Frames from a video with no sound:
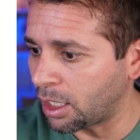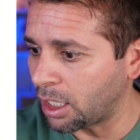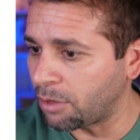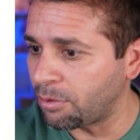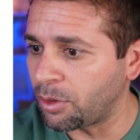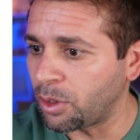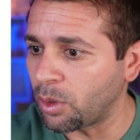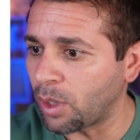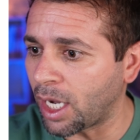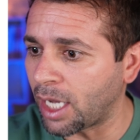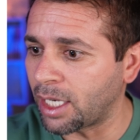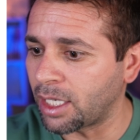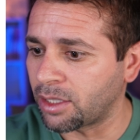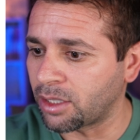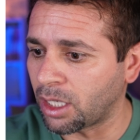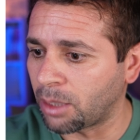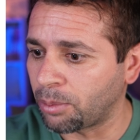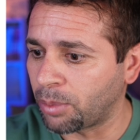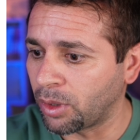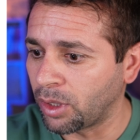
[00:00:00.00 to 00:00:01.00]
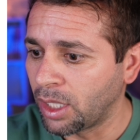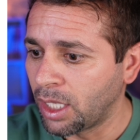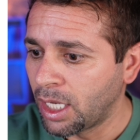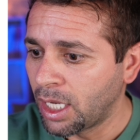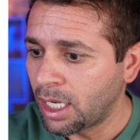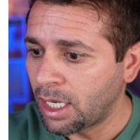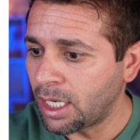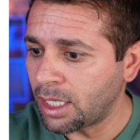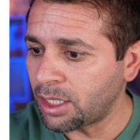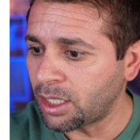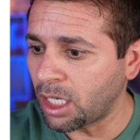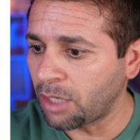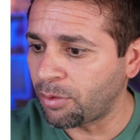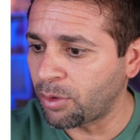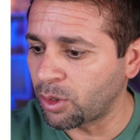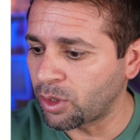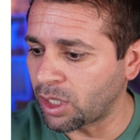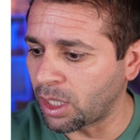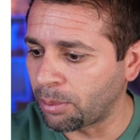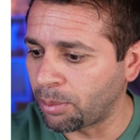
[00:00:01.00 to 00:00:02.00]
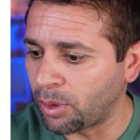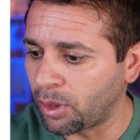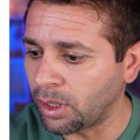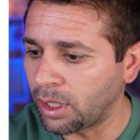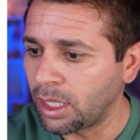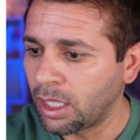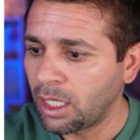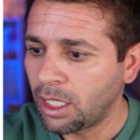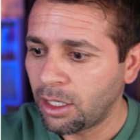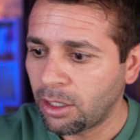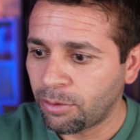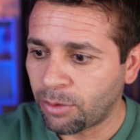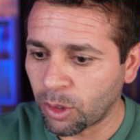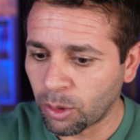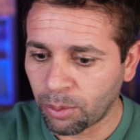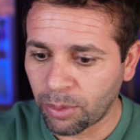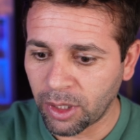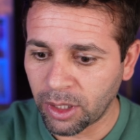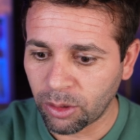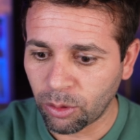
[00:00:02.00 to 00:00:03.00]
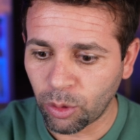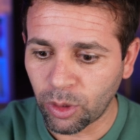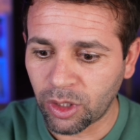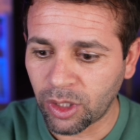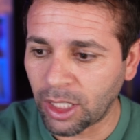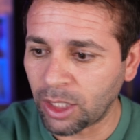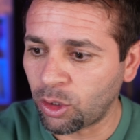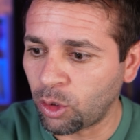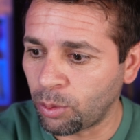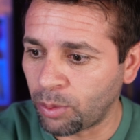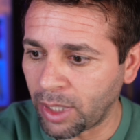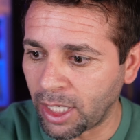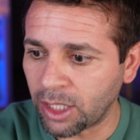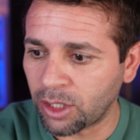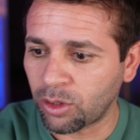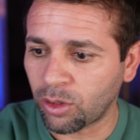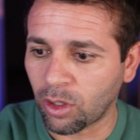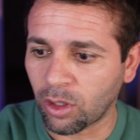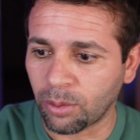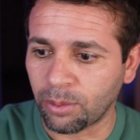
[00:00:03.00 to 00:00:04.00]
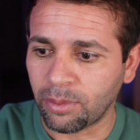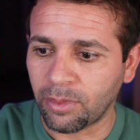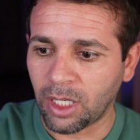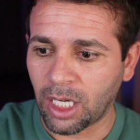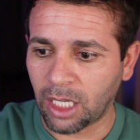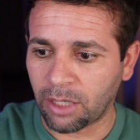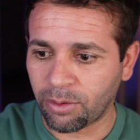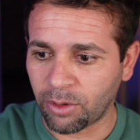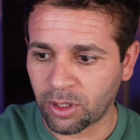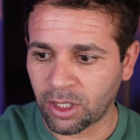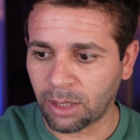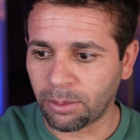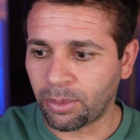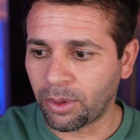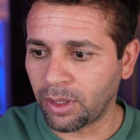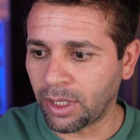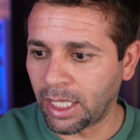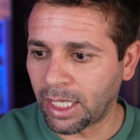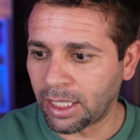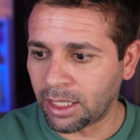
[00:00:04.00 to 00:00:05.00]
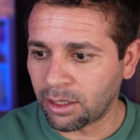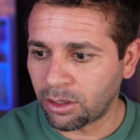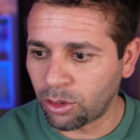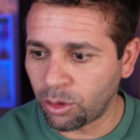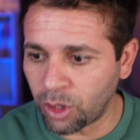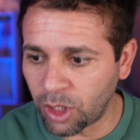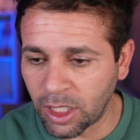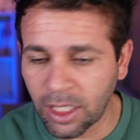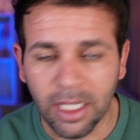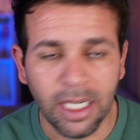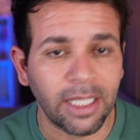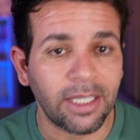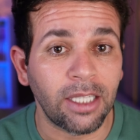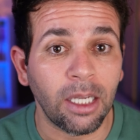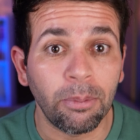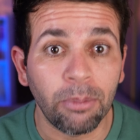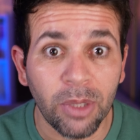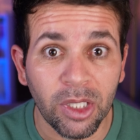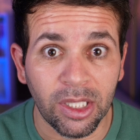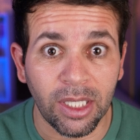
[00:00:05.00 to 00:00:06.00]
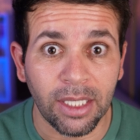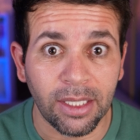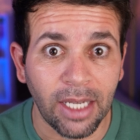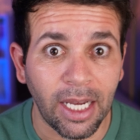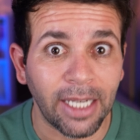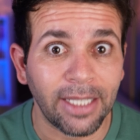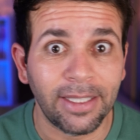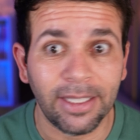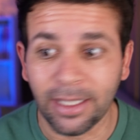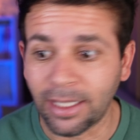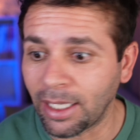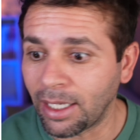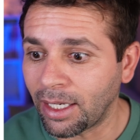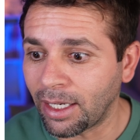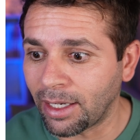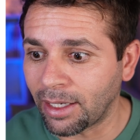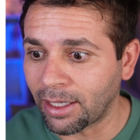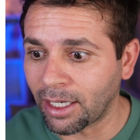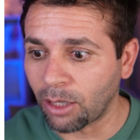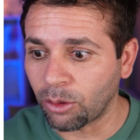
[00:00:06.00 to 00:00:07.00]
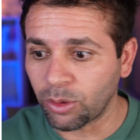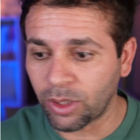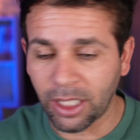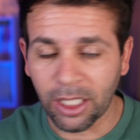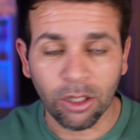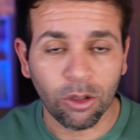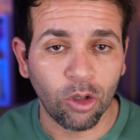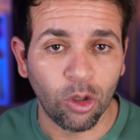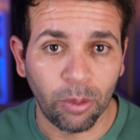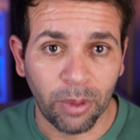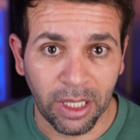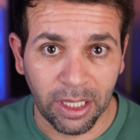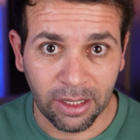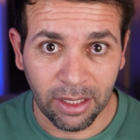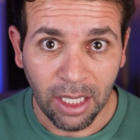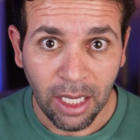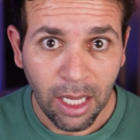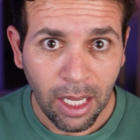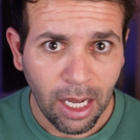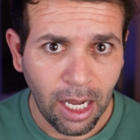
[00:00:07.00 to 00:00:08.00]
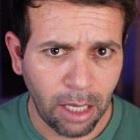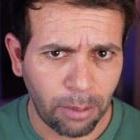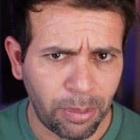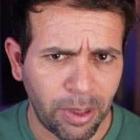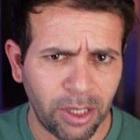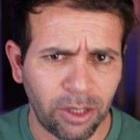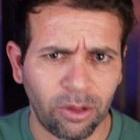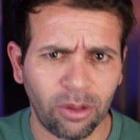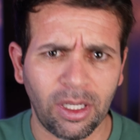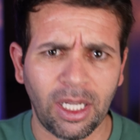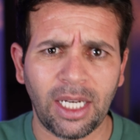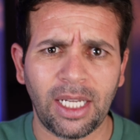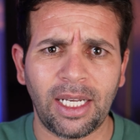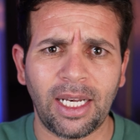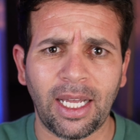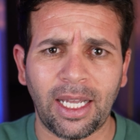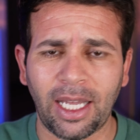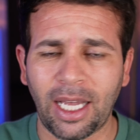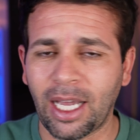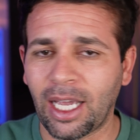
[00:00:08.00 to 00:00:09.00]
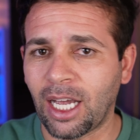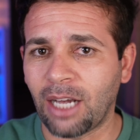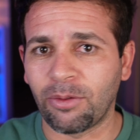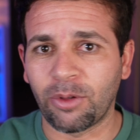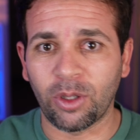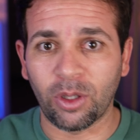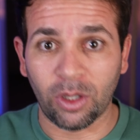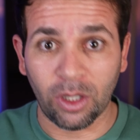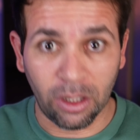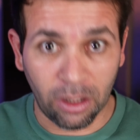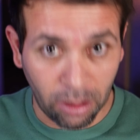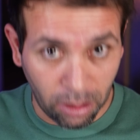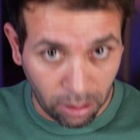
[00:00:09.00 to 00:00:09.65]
give you an example. Let's say, for example, we try to brainstorm, like, for example, like to generate 10 business idea around e-commerce. I personally, I have a